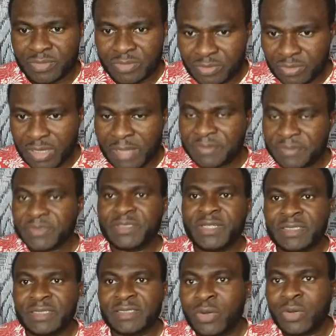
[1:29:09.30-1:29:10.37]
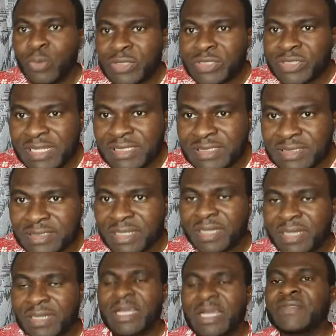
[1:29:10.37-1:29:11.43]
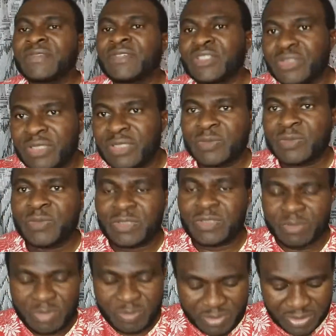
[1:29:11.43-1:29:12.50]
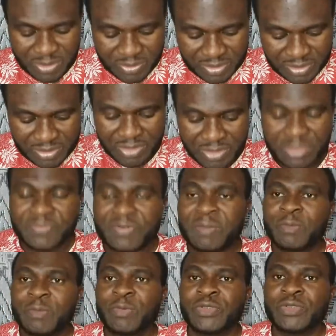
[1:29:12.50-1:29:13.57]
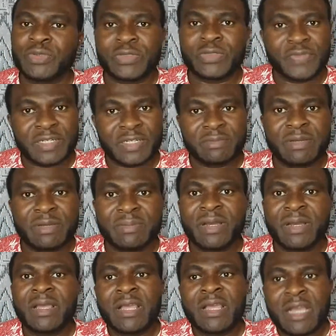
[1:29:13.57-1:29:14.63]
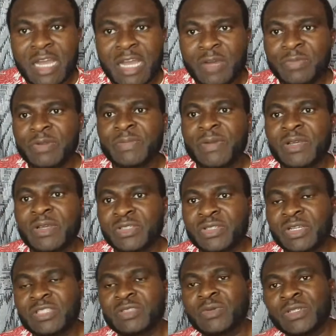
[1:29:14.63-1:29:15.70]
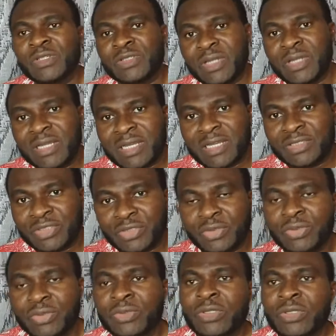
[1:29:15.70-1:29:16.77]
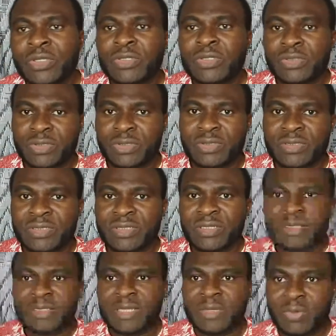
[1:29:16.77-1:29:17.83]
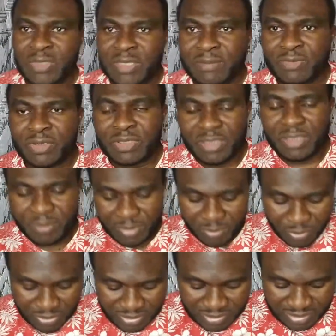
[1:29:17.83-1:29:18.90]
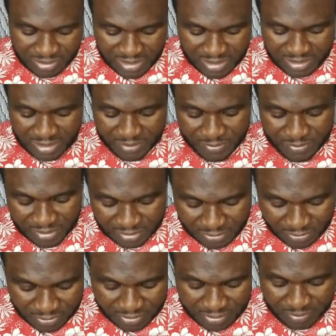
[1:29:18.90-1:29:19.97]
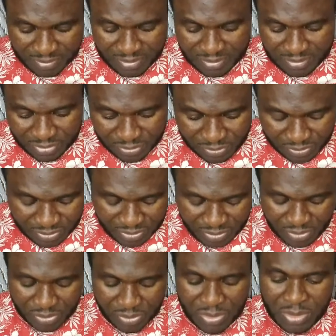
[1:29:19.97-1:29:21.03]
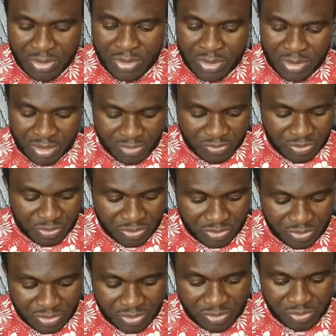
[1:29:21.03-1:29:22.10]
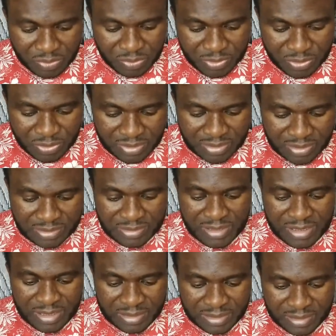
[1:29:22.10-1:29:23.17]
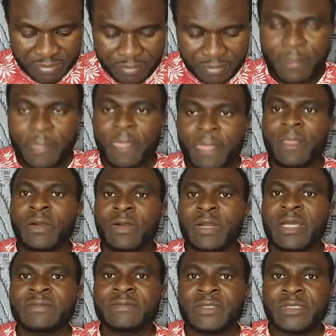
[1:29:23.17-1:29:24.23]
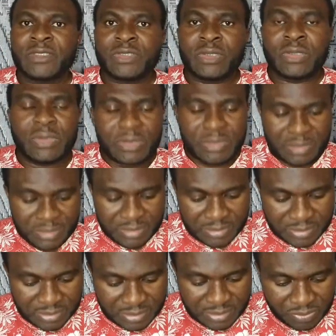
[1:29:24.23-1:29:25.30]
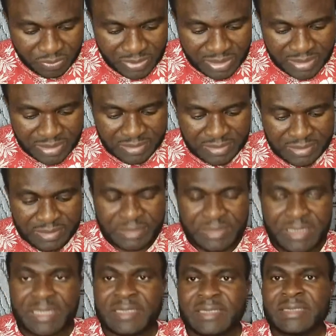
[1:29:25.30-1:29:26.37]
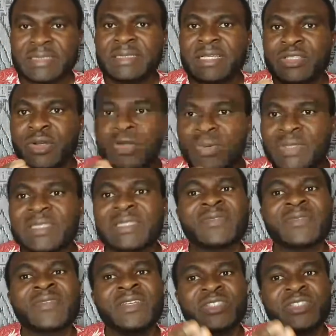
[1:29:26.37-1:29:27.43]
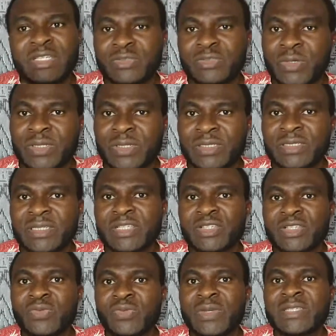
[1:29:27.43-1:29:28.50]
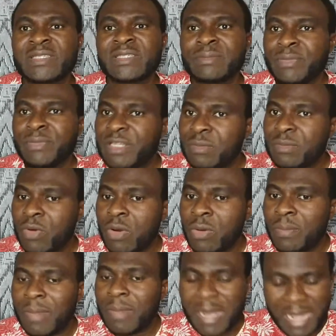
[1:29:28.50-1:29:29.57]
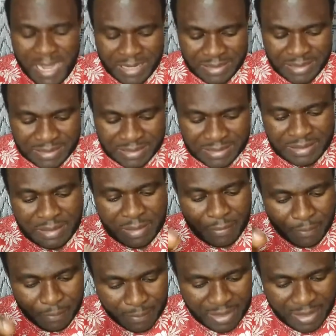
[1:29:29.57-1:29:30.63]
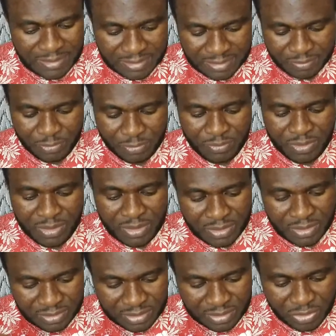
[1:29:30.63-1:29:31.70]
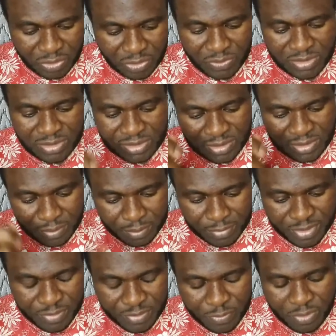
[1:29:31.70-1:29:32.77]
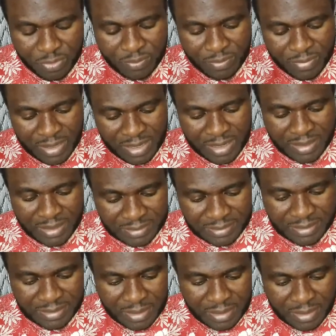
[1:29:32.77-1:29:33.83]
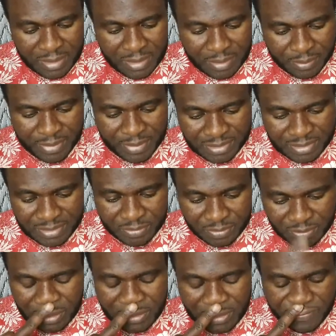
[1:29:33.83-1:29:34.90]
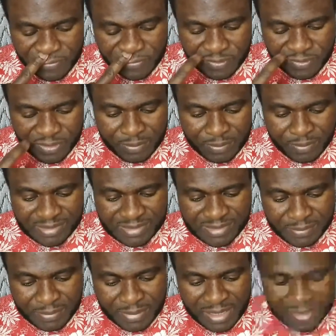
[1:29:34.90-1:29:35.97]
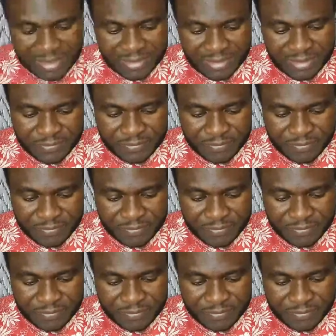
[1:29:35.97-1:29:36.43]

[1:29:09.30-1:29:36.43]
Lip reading: abstract. They always write it down. Every insurance policy. Maybe in our next lecture, if I'm opportunity, if I remember, I'll bring my insurance policy so that I can show. You understand what I'm talking about? Well, there's a diagram here that talks about that shows it. So as we continue, we'll be looking at the diagram. All right. So this is it. When there's always in every insurance policy, there's always minimum and maximum. There's always minimum and maximum. Therefore, in massimali,